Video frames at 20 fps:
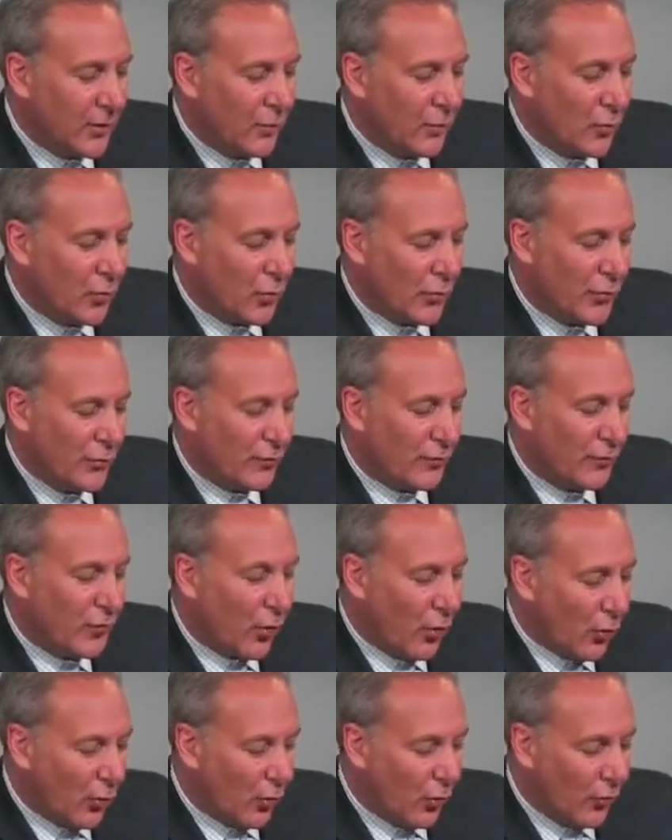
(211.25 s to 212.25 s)
worth of
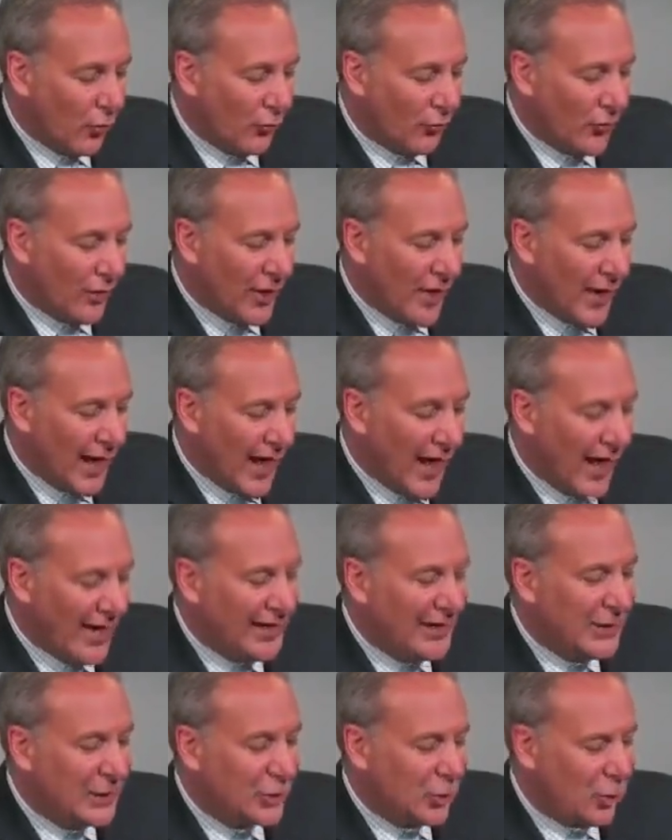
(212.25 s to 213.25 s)
gold, I
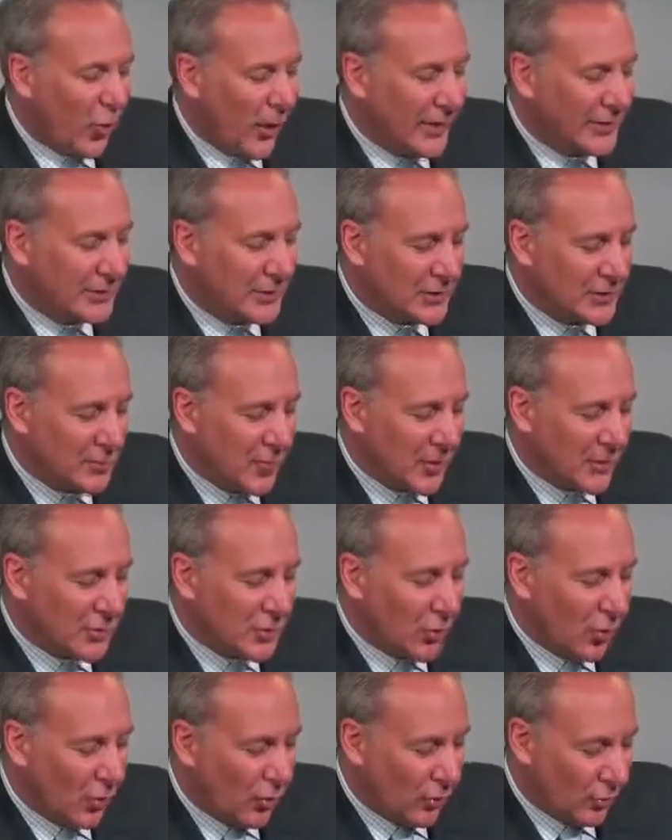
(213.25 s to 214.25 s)
need twice as much
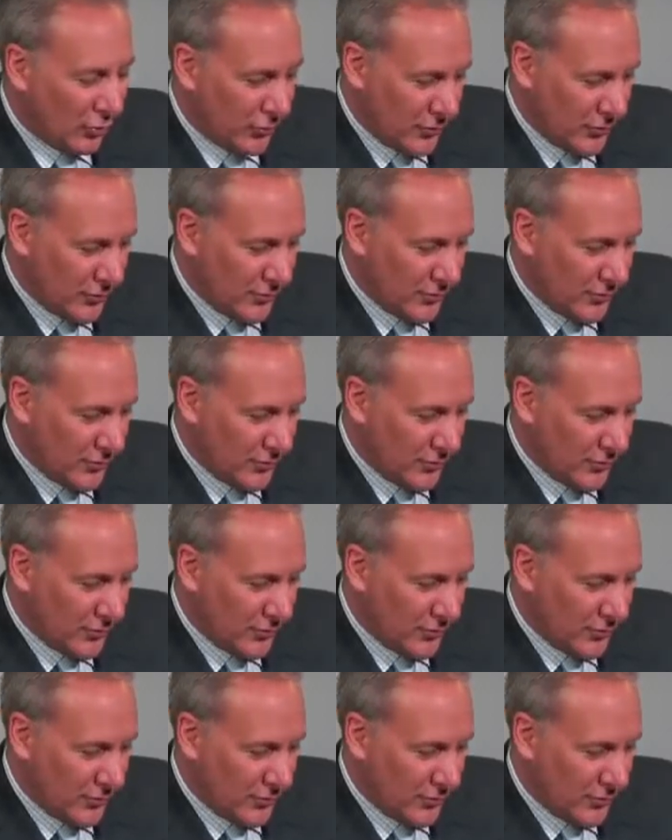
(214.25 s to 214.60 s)
gold.